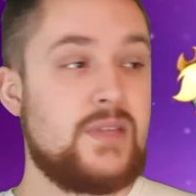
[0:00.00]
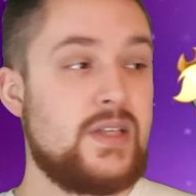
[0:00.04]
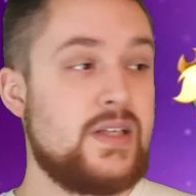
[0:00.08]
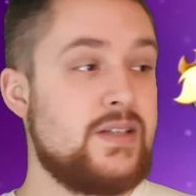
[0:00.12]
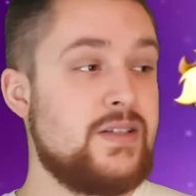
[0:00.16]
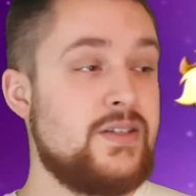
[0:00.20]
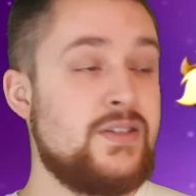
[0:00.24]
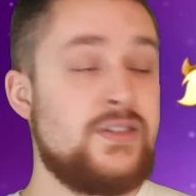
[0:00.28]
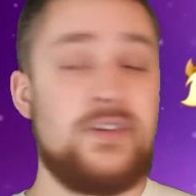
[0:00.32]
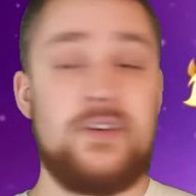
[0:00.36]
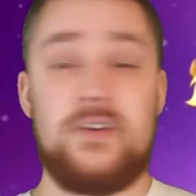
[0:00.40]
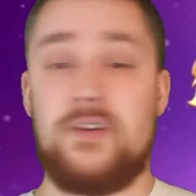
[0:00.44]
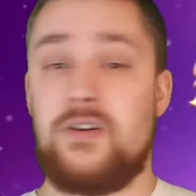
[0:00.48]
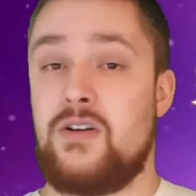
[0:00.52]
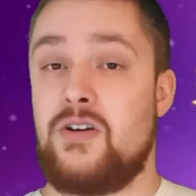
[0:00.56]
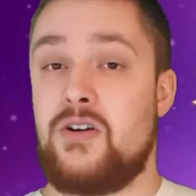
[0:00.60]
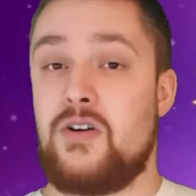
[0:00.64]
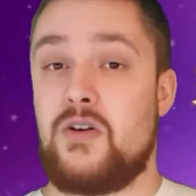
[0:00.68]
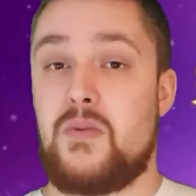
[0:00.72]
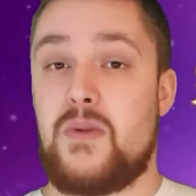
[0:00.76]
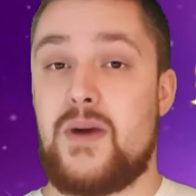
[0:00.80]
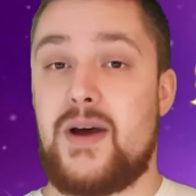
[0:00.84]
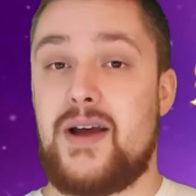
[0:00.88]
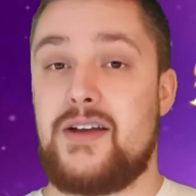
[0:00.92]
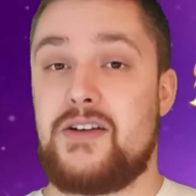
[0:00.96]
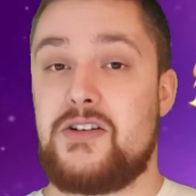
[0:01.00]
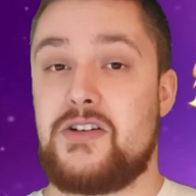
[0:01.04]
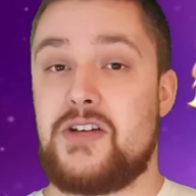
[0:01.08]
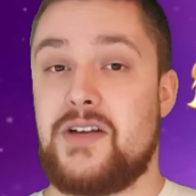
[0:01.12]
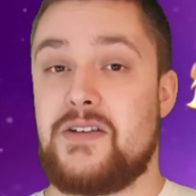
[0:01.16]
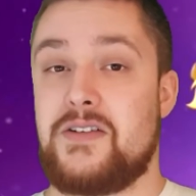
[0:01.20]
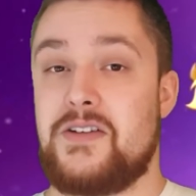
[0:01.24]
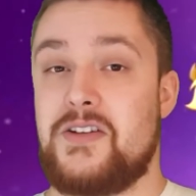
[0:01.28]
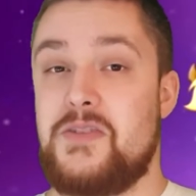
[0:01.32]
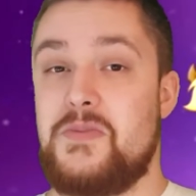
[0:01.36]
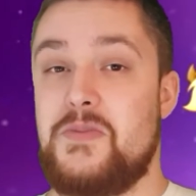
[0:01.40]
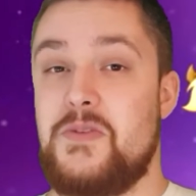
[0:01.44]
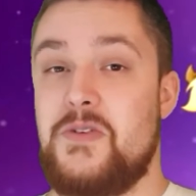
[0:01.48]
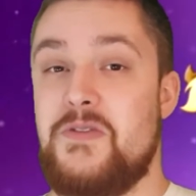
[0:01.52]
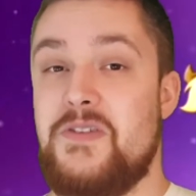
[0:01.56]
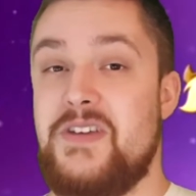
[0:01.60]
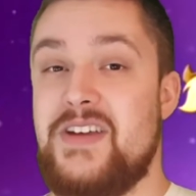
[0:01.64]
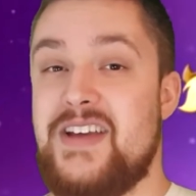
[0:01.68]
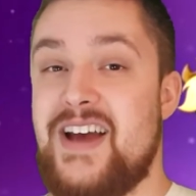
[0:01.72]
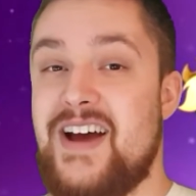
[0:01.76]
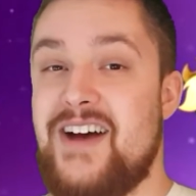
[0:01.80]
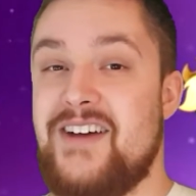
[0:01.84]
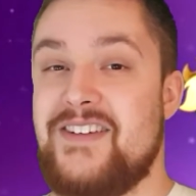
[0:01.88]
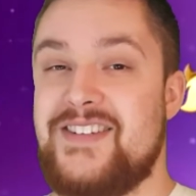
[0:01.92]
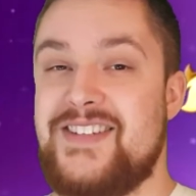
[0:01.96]
Still don't know why I checked this movie
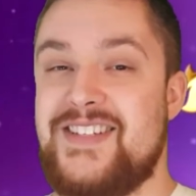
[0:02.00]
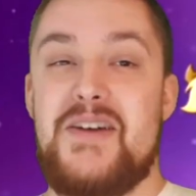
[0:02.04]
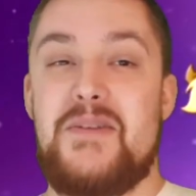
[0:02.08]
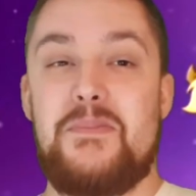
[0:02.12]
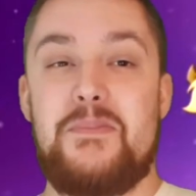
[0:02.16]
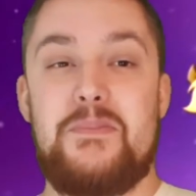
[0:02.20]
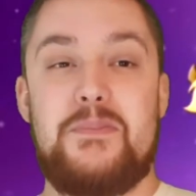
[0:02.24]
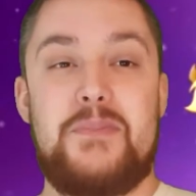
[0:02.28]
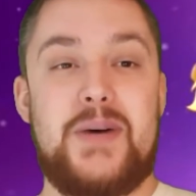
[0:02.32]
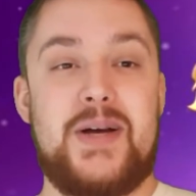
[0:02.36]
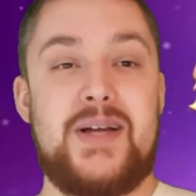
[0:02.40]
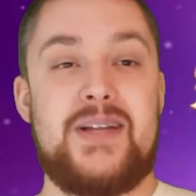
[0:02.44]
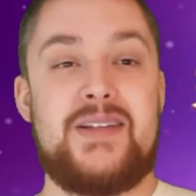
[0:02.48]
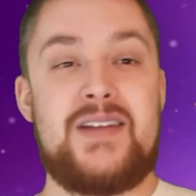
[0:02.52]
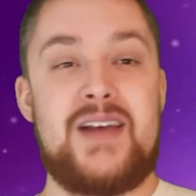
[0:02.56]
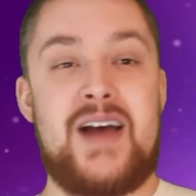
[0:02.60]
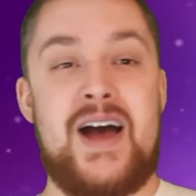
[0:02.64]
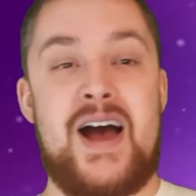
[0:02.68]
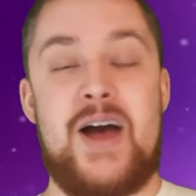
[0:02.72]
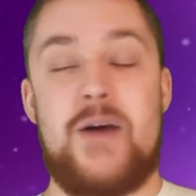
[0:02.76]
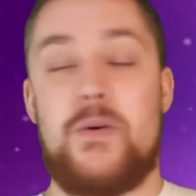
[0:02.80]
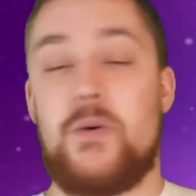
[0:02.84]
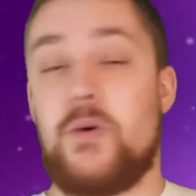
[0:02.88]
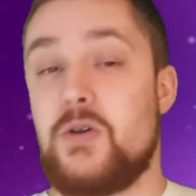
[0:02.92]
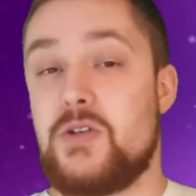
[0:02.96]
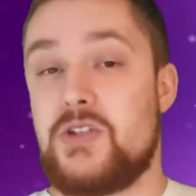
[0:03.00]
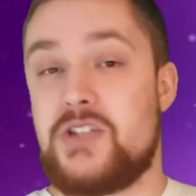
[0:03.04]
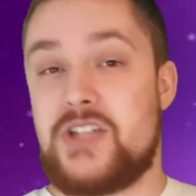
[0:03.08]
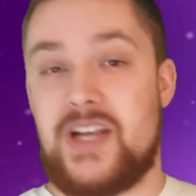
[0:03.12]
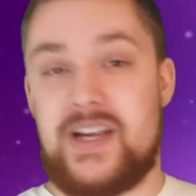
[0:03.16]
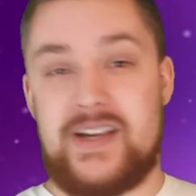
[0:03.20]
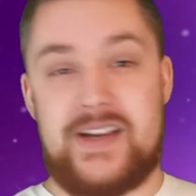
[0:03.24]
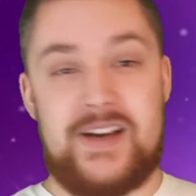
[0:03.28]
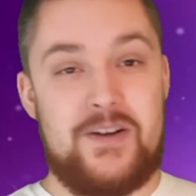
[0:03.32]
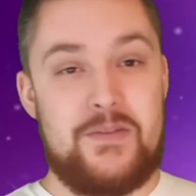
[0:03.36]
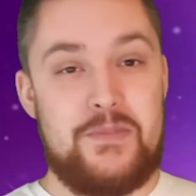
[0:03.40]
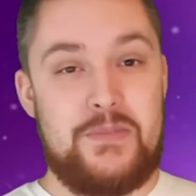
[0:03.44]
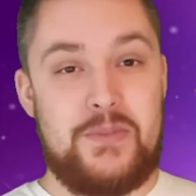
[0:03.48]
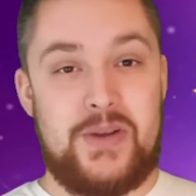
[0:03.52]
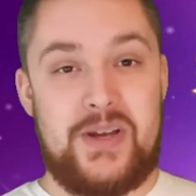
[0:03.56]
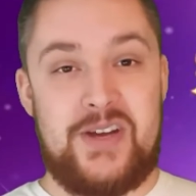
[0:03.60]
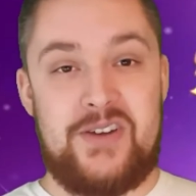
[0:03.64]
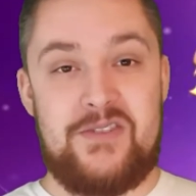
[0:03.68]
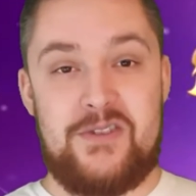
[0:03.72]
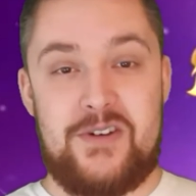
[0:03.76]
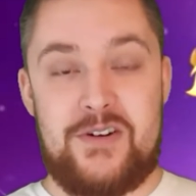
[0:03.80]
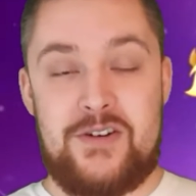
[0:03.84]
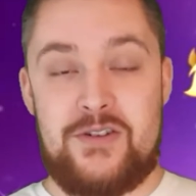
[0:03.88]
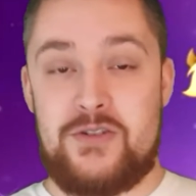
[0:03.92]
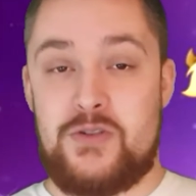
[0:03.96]
out, but I will check out Blade
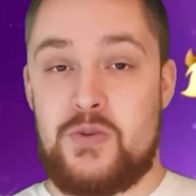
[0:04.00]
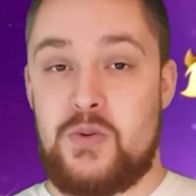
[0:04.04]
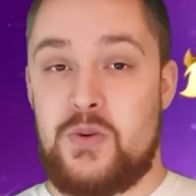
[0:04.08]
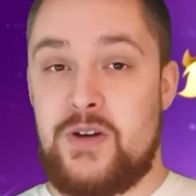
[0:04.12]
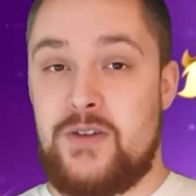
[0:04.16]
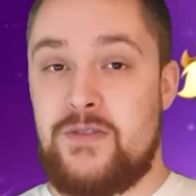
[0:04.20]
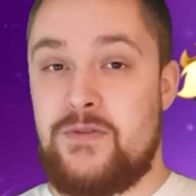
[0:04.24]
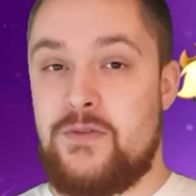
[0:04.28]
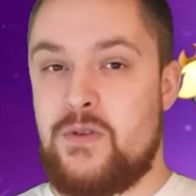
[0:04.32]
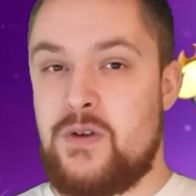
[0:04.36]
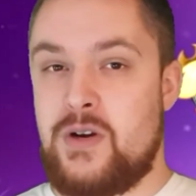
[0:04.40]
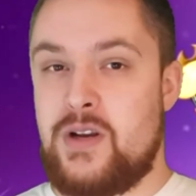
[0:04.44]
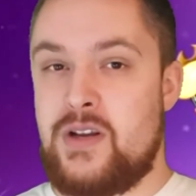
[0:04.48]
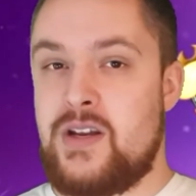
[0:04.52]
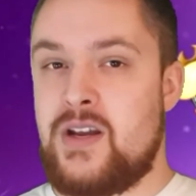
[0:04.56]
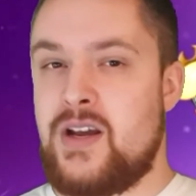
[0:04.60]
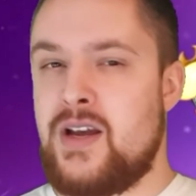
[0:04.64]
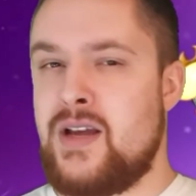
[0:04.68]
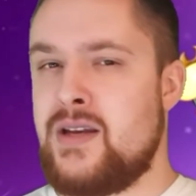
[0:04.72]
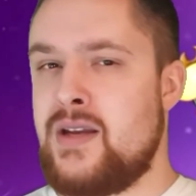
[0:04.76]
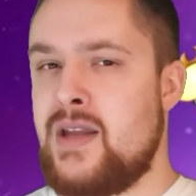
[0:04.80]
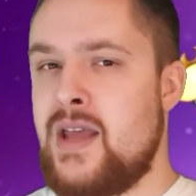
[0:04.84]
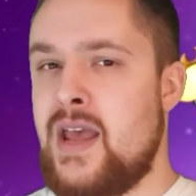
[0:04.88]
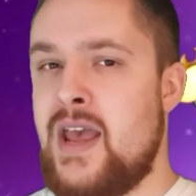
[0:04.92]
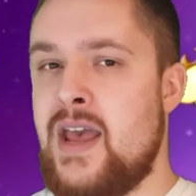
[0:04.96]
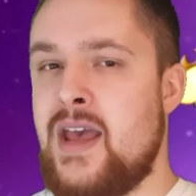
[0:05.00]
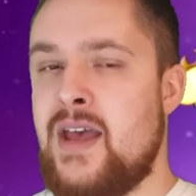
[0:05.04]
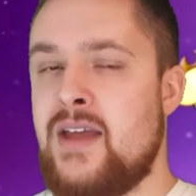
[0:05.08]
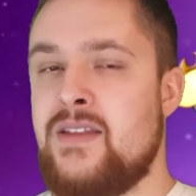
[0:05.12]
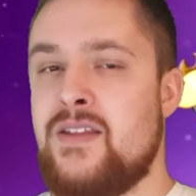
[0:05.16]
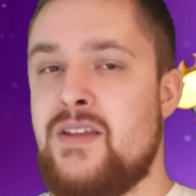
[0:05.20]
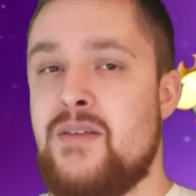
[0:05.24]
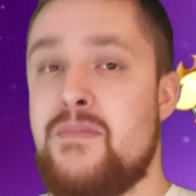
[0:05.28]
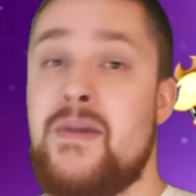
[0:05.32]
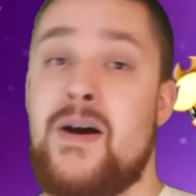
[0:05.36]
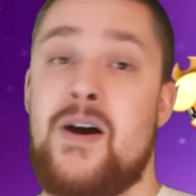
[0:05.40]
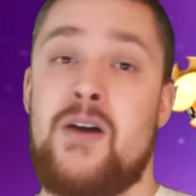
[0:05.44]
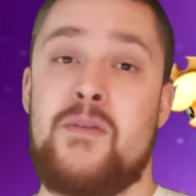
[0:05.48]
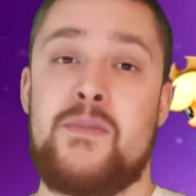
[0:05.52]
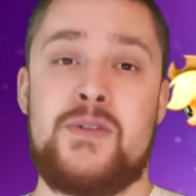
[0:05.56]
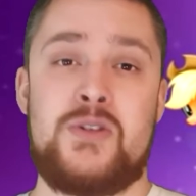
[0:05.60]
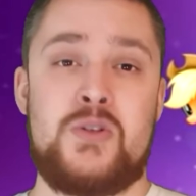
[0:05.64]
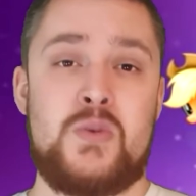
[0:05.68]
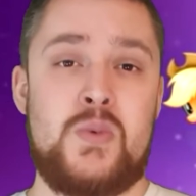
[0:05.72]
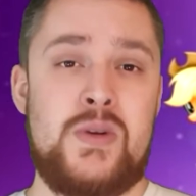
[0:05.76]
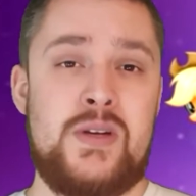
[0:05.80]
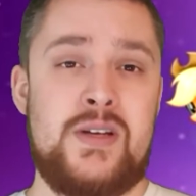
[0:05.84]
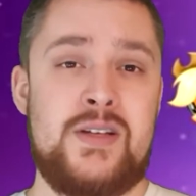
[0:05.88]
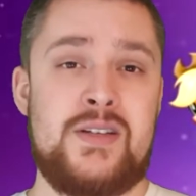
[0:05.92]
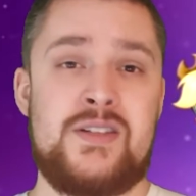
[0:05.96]
Runner 2049 and The Mountain
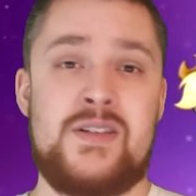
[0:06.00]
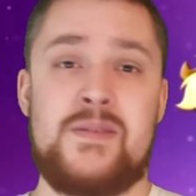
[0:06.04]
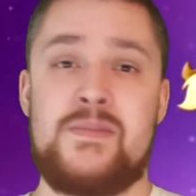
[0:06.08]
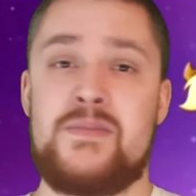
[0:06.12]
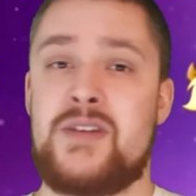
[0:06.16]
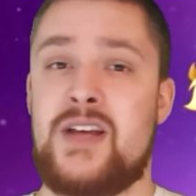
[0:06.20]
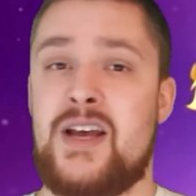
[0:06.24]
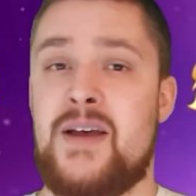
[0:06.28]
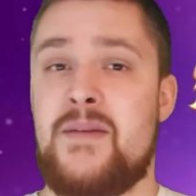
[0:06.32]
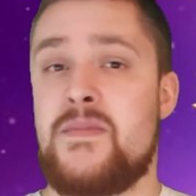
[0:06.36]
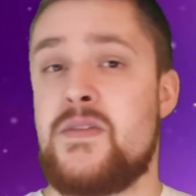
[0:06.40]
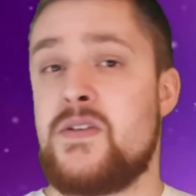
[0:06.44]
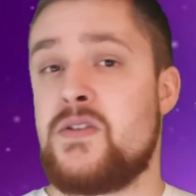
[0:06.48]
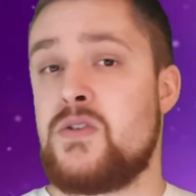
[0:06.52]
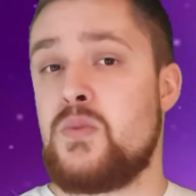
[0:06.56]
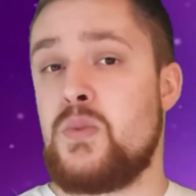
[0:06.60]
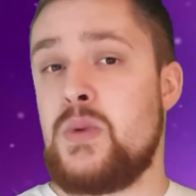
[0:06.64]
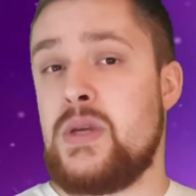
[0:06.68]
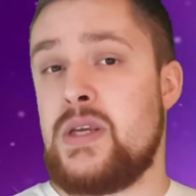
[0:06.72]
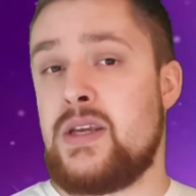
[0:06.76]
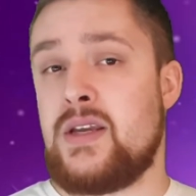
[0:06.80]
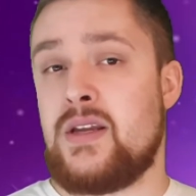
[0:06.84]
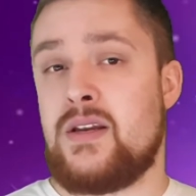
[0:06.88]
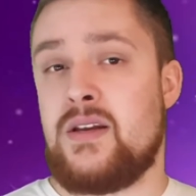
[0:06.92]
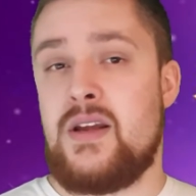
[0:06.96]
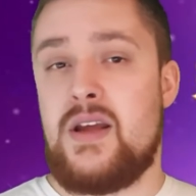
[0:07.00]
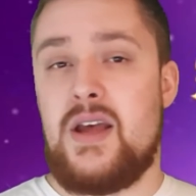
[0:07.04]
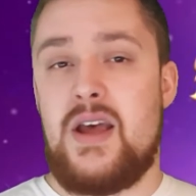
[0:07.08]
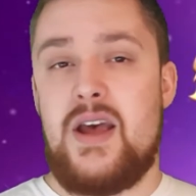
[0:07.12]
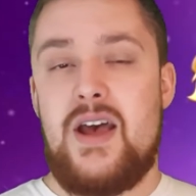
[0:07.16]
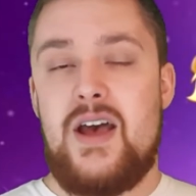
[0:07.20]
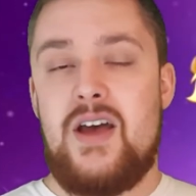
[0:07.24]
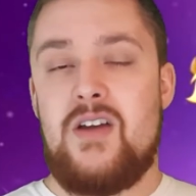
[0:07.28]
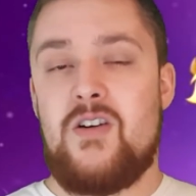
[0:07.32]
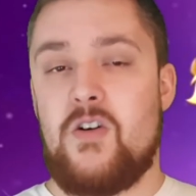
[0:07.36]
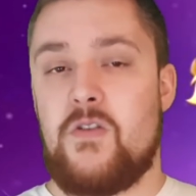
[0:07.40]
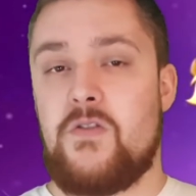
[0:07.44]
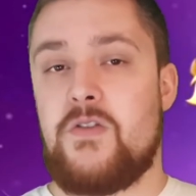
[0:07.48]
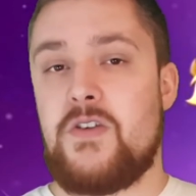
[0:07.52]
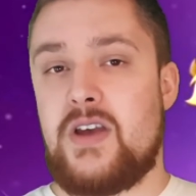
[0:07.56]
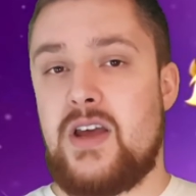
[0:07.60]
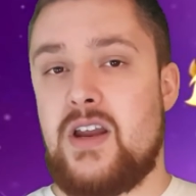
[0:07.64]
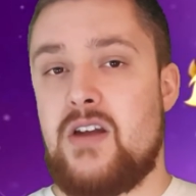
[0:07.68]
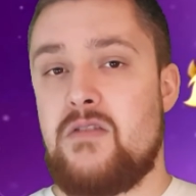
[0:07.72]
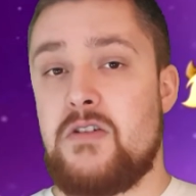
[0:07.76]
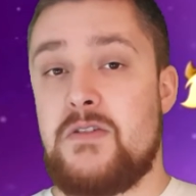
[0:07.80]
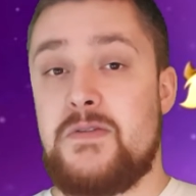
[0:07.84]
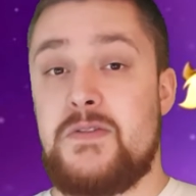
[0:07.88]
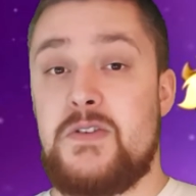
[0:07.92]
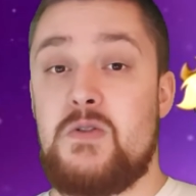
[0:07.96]
Between Us sometime this weekend, and hopefully get a
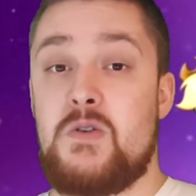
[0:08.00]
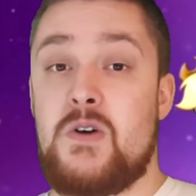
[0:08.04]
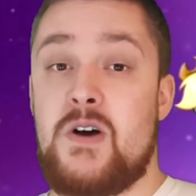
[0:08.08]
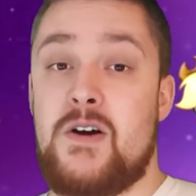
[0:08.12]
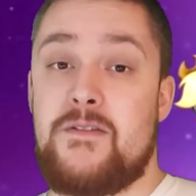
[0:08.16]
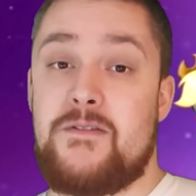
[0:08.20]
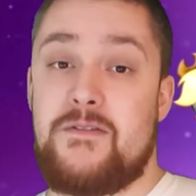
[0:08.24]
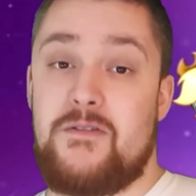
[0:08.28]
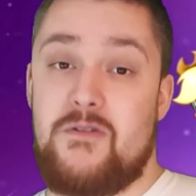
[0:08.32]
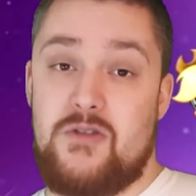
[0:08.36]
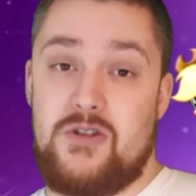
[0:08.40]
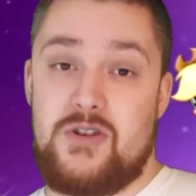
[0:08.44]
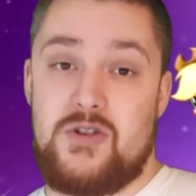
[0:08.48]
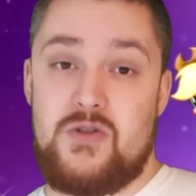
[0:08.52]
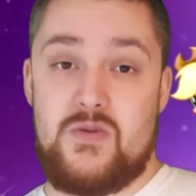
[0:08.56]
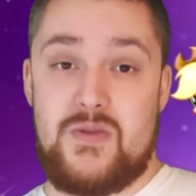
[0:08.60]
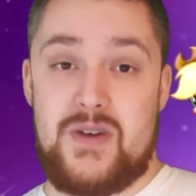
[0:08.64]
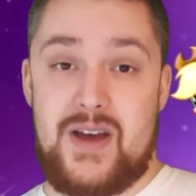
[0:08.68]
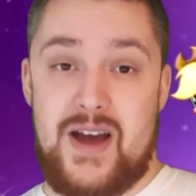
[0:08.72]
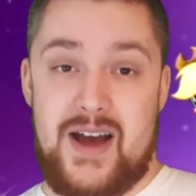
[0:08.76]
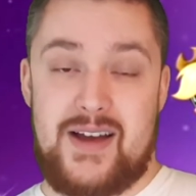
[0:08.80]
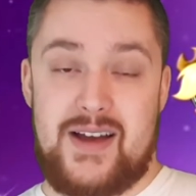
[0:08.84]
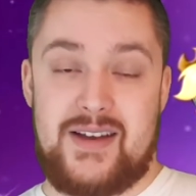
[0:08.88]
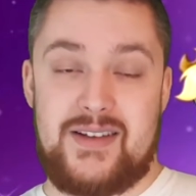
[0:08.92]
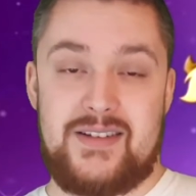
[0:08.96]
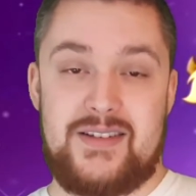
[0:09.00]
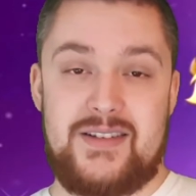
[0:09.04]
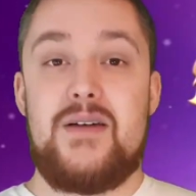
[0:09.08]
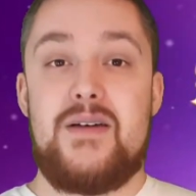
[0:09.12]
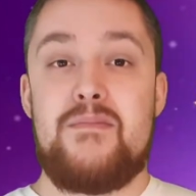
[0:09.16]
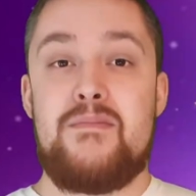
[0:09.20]
review out for you guys.